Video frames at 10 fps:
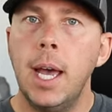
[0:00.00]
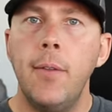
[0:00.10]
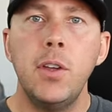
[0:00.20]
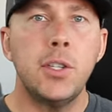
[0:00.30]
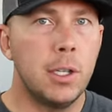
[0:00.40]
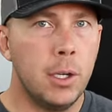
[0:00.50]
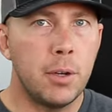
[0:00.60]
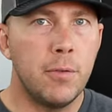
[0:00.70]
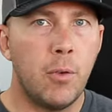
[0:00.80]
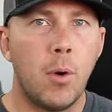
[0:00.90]
unless you're
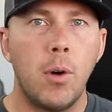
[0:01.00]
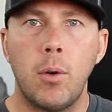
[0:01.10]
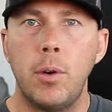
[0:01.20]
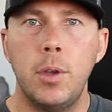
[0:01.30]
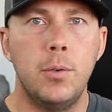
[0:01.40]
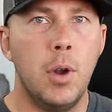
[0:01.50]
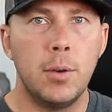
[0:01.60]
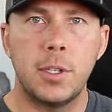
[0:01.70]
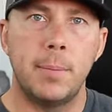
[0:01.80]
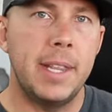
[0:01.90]
looking for it or you
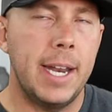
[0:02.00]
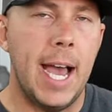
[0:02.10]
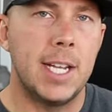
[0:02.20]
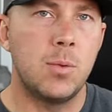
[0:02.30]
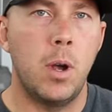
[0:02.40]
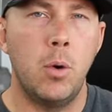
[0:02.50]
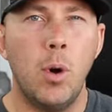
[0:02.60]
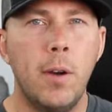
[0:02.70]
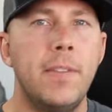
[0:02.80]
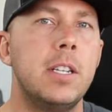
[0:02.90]
know somebody that has one,
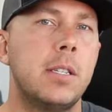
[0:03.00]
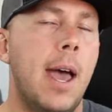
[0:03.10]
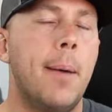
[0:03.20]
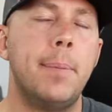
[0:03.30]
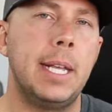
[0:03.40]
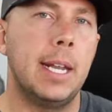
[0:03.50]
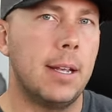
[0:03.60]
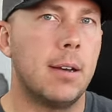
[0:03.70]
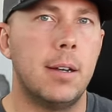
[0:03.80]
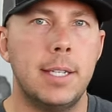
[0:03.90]
or if they just happen to get
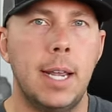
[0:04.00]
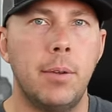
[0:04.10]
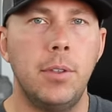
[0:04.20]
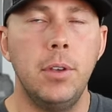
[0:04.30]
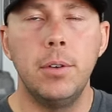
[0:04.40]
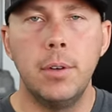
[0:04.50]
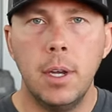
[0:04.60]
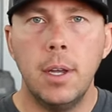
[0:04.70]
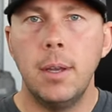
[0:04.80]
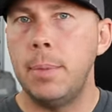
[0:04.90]
in contact with you,
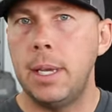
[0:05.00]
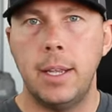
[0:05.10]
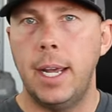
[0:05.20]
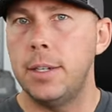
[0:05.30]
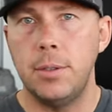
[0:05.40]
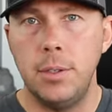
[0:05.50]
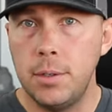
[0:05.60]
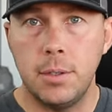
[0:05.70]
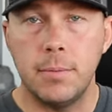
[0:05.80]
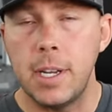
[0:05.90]
being that I do
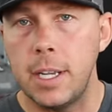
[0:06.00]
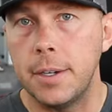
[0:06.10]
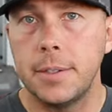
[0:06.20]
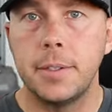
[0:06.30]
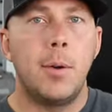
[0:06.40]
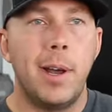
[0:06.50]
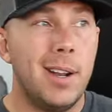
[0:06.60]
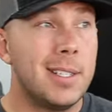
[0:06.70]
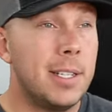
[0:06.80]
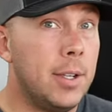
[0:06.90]
YouTube videos. And quite
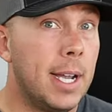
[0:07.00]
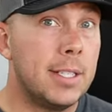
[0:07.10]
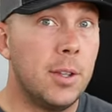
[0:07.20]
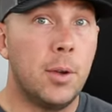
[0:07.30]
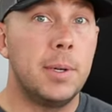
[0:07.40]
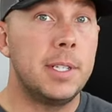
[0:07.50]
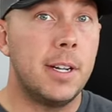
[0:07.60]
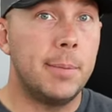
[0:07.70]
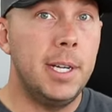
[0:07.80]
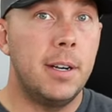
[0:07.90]
honestly, you guys are the whole reason
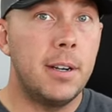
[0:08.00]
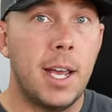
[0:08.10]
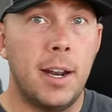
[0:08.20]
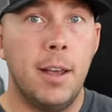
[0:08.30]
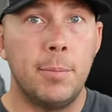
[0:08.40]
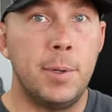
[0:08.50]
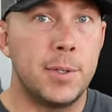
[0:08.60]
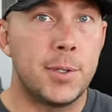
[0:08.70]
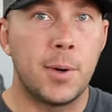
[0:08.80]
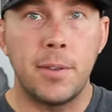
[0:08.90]
I'm here, to kind of help you
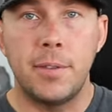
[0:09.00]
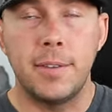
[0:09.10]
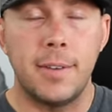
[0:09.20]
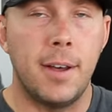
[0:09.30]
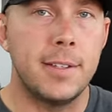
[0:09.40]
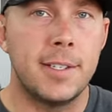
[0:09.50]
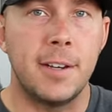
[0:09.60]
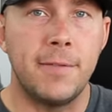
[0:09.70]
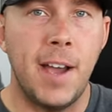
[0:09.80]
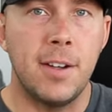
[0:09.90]
sort through all this
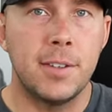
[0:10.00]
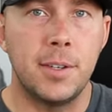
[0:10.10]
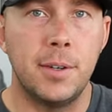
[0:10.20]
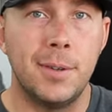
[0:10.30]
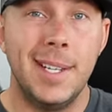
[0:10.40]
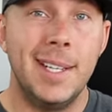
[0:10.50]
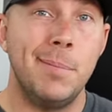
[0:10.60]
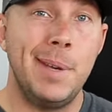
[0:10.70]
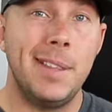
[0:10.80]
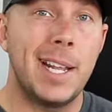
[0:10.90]
stuff out. So
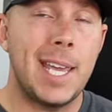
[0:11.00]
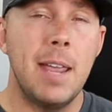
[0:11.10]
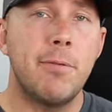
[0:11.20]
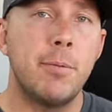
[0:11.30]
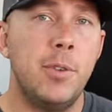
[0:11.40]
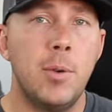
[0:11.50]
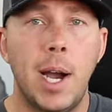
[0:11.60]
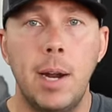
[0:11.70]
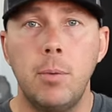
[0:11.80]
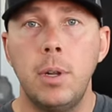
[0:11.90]
being that it came from a viewer,
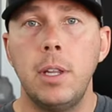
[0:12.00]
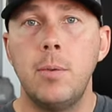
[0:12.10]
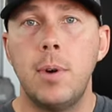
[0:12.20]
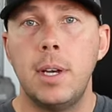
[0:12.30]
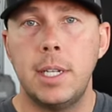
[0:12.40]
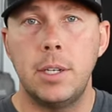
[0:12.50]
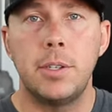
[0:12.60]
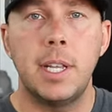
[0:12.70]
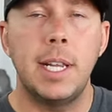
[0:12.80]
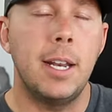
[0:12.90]
I really was
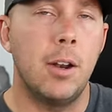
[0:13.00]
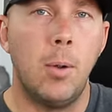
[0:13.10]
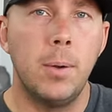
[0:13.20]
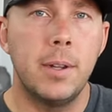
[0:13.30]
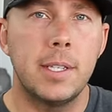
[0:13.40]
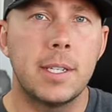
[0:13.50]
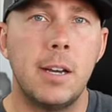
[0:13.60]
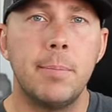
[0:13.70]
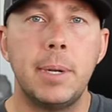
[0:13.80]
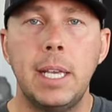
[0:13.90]
interested in getting a hold of this
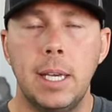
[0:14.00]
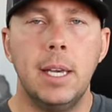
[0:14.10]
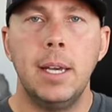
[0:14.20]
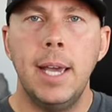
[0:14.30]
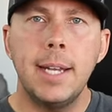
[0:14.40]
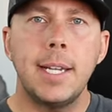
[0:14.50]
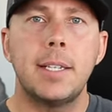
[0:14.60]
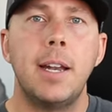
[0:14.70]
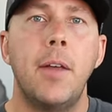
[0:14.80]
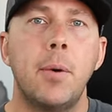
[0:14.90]
company and
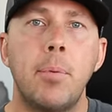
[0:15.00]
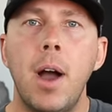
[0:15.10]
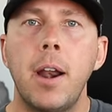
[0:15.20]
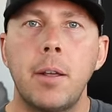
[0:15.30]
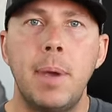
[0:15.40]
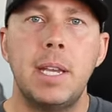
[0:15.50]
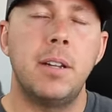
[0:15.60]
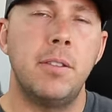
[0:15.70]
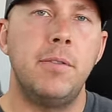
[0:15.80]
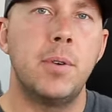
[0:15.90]
testing out their product based
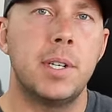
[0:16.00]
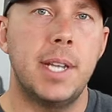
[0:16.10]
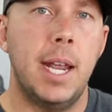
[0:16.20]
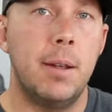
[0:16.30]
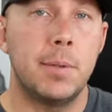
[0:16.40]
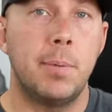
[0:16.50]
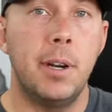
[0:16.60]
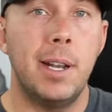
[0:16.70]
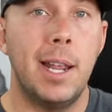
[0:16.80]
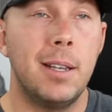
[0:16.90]
on the viewer saying it was
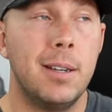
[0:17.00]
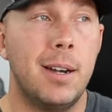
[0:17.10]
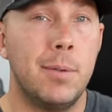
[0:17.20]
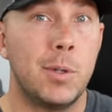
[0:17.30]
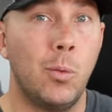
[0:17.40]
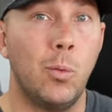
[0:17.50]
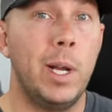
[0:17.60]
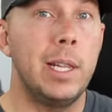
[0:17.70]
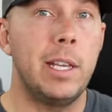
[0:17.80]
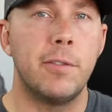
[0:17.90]
pretty dang good and it was
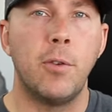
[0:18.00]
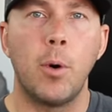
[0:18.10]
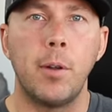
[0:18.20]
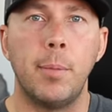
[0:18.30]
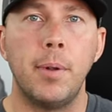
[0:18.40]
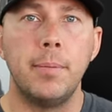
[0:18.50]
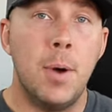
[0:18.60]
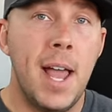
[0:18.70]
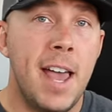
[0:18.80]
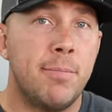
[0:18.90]
really affordable.
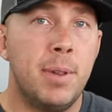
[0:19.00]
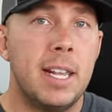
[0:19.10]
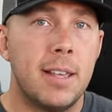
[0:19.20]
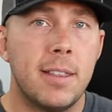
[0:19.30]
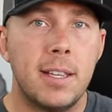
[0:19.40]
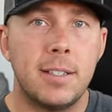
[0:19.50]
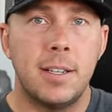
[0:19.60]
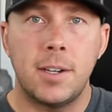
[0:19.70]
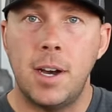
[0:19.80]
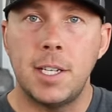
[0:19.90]
Now, I have plenty of things
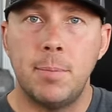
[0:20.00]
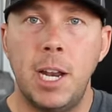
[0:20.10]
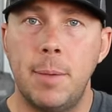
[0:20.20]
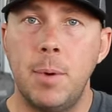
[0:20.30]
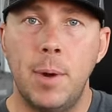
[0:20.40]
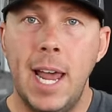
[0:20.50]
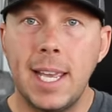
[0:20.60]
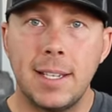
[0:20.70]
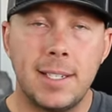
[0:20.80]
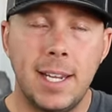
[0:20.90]
that cost money, but when I can